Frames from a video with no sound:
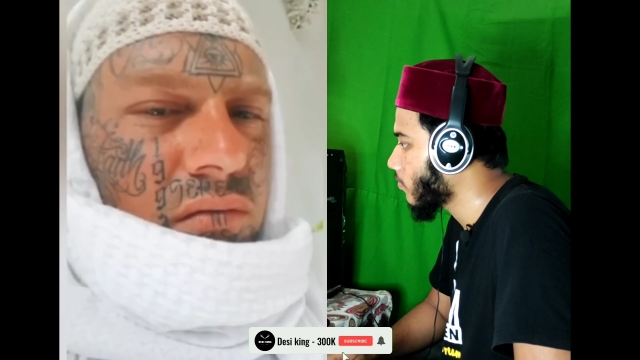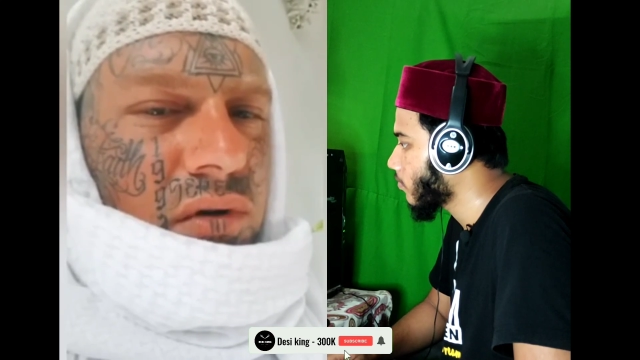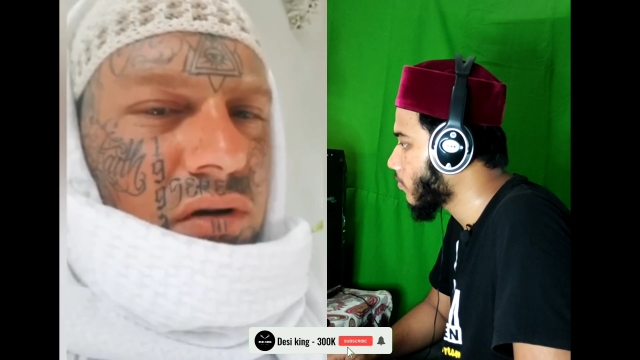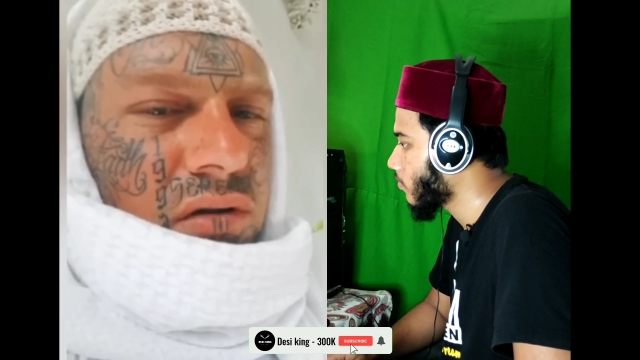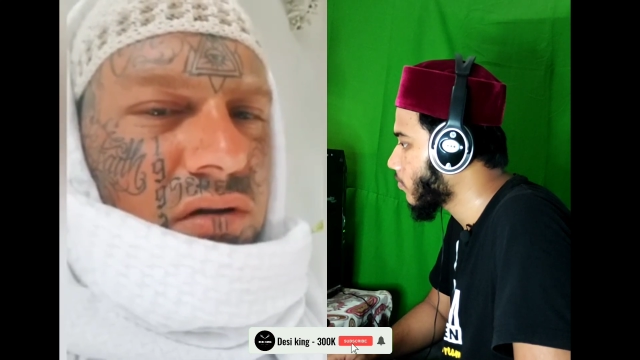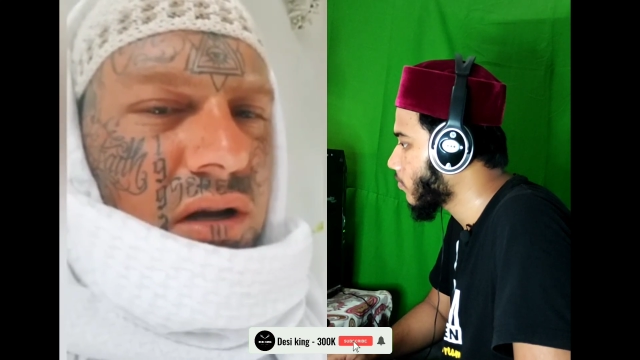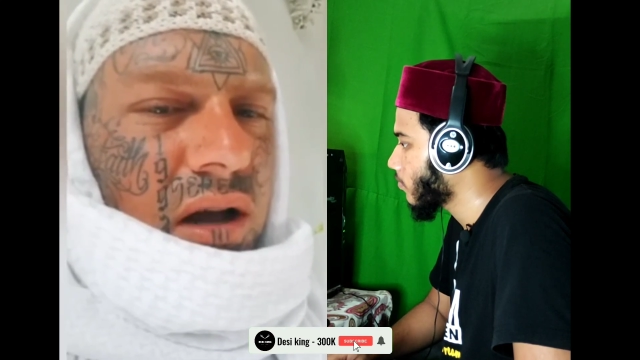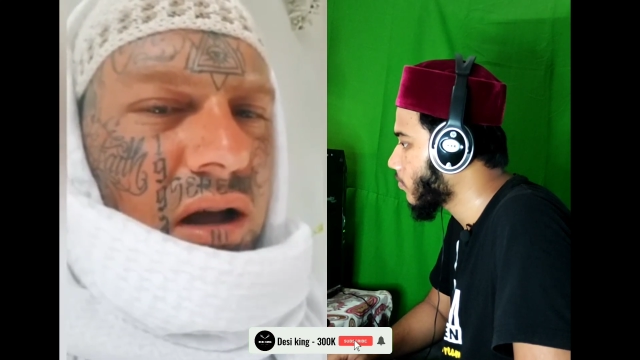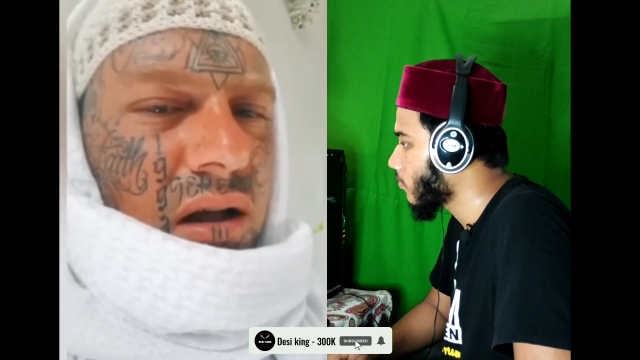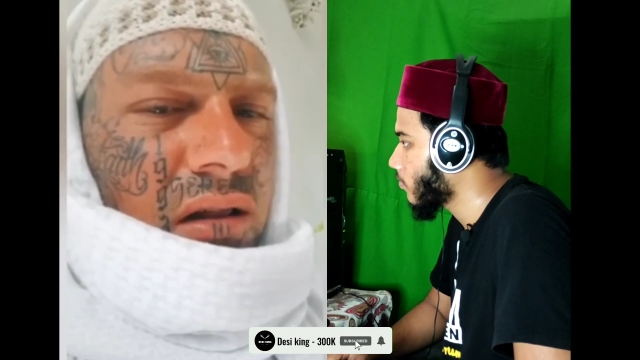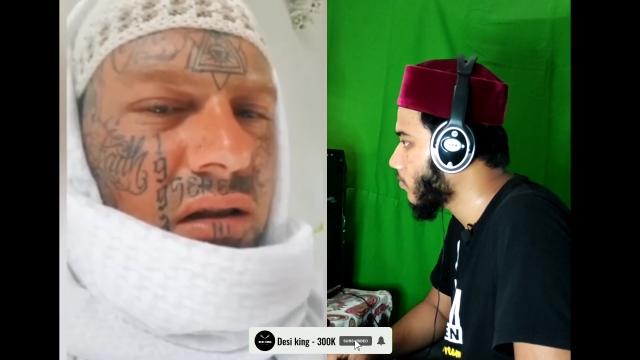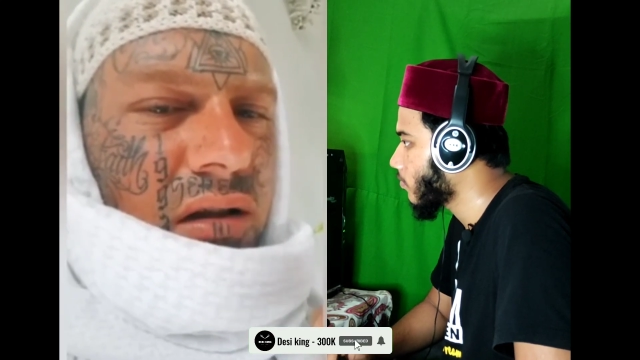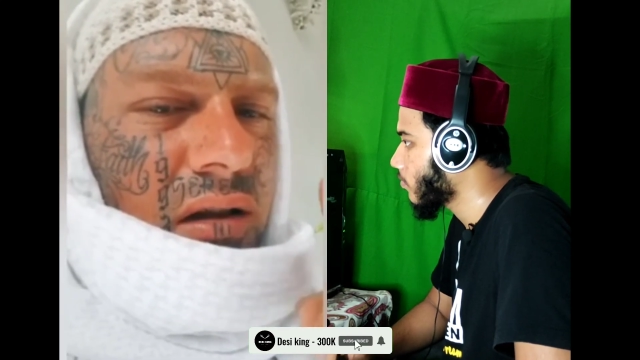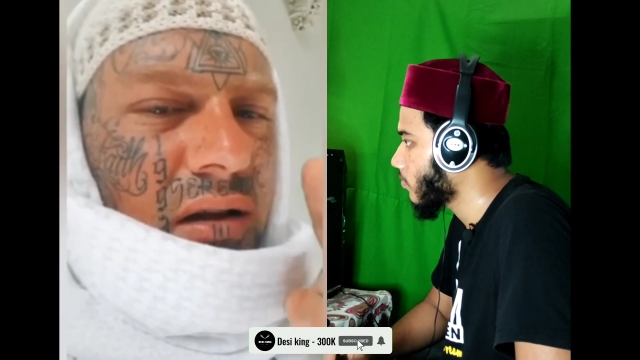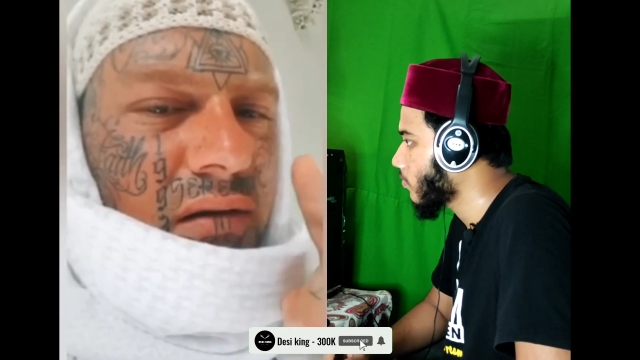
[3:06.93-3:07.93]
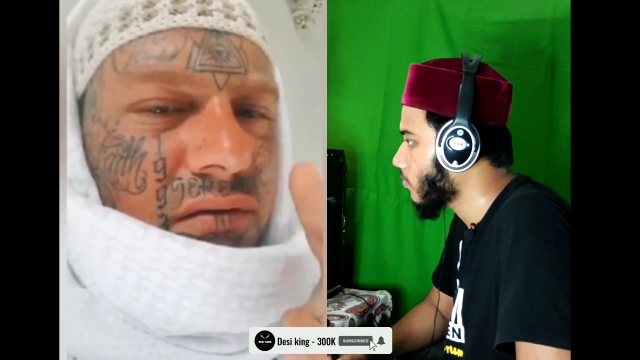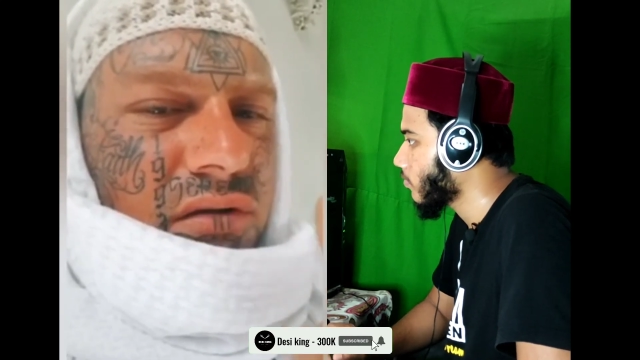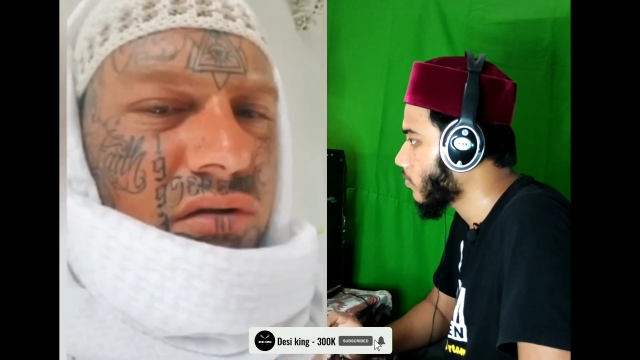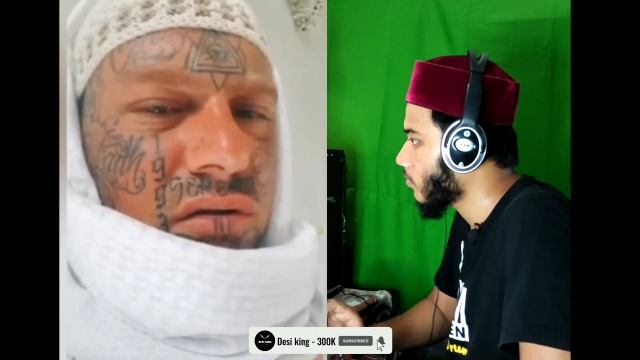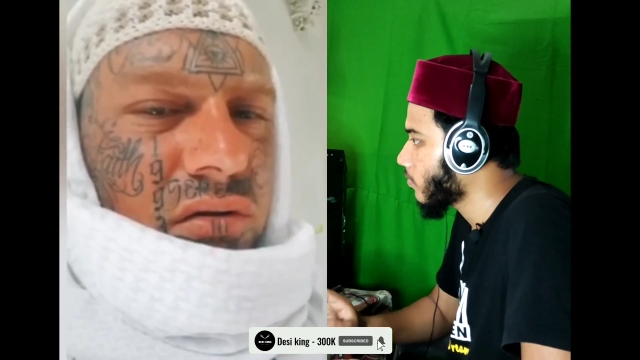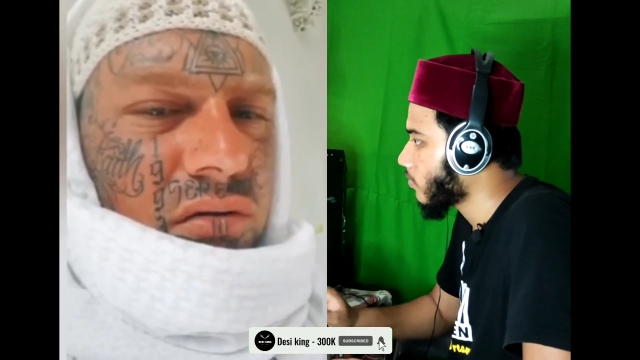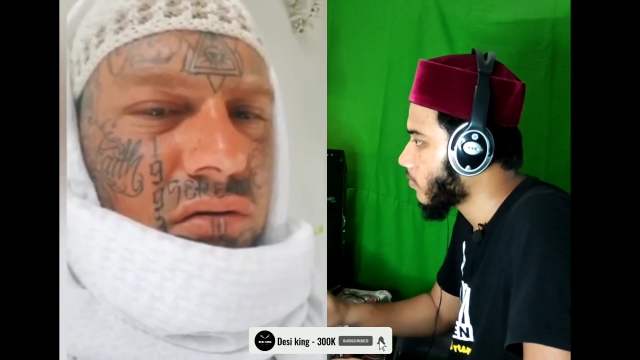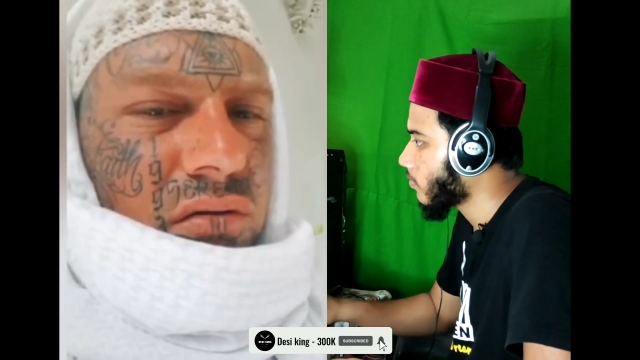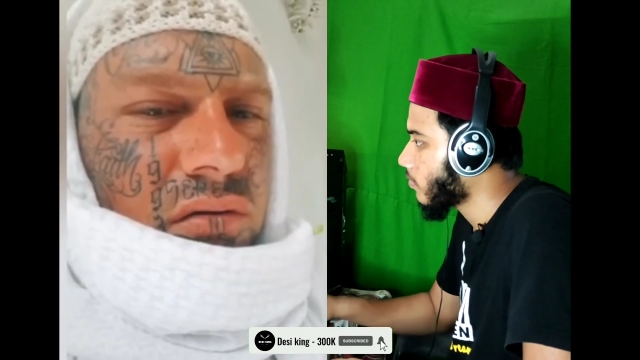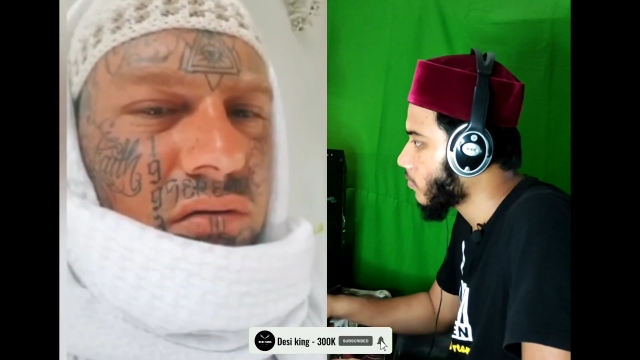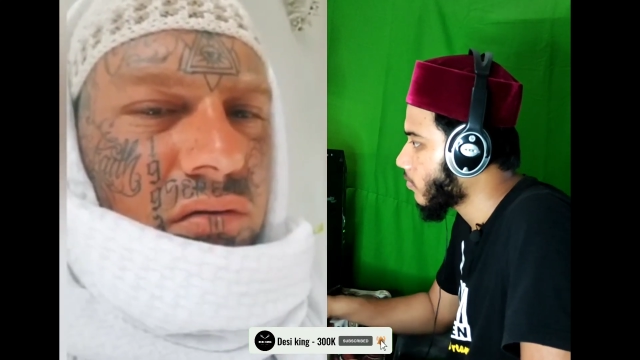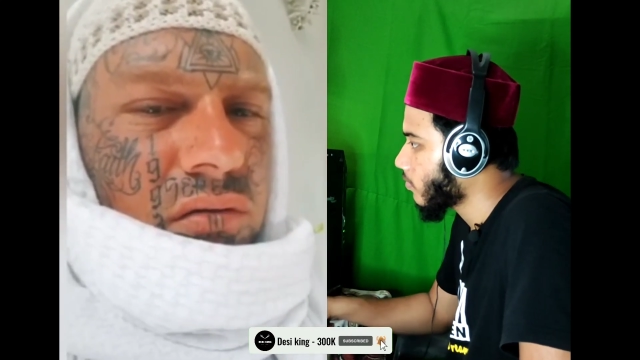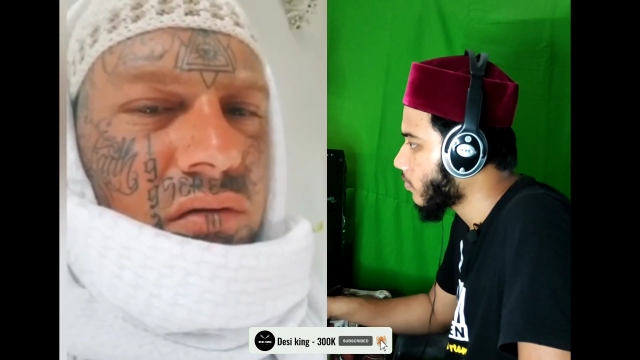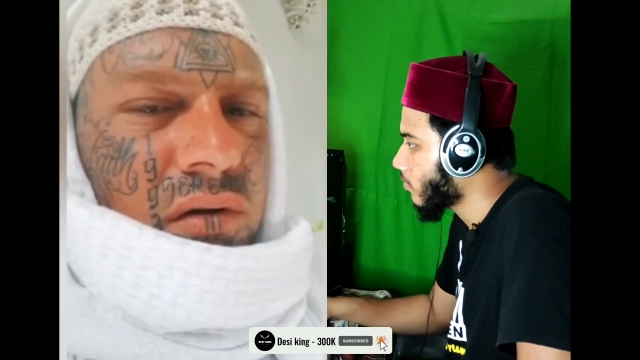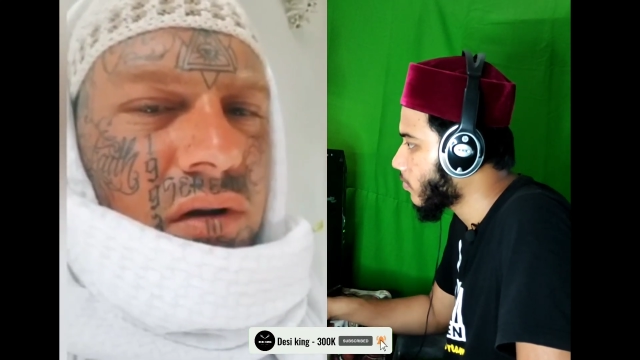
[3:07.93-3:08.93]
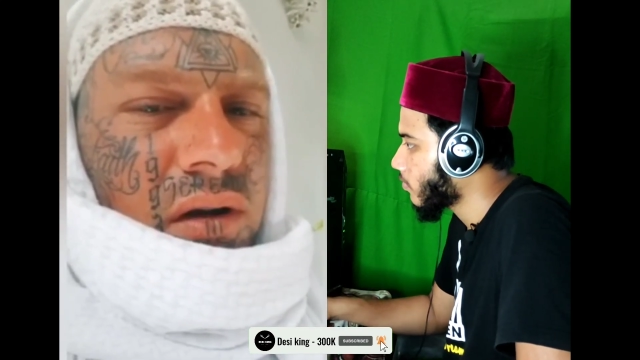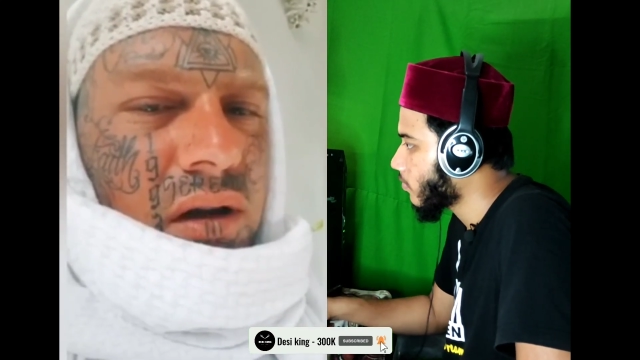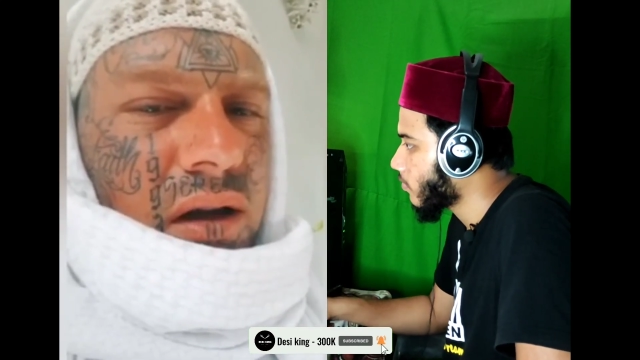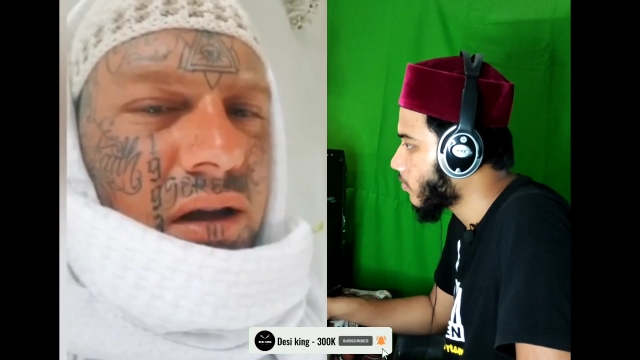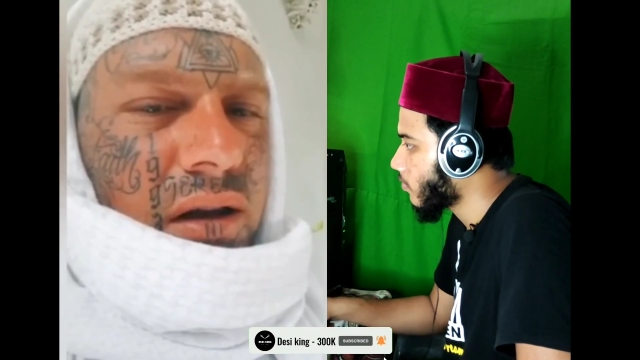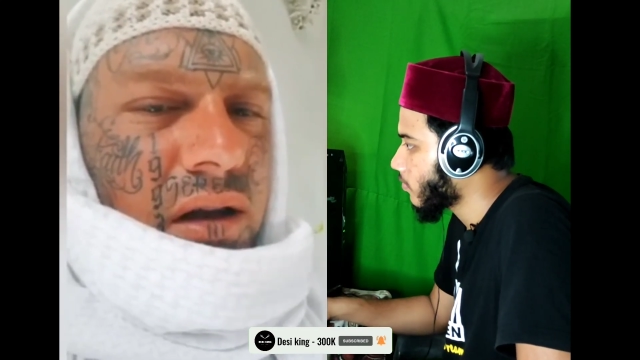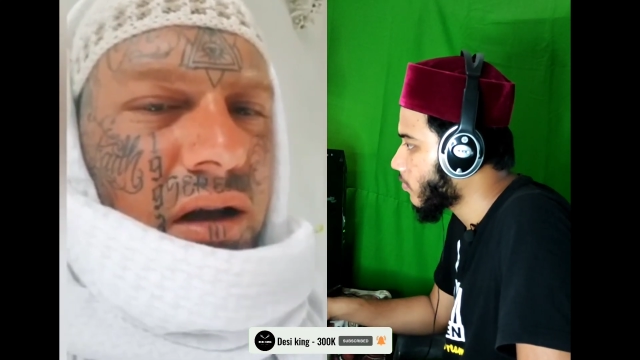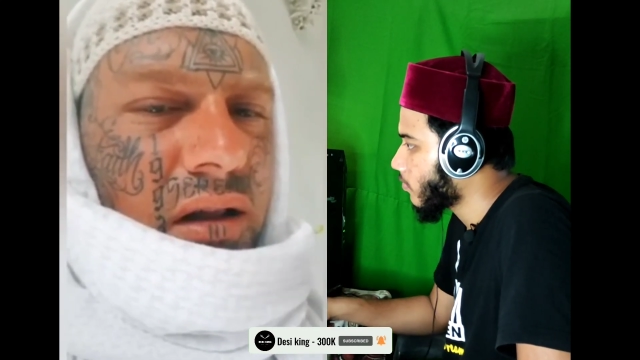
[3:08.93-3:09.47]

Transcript: Because Allah loves you and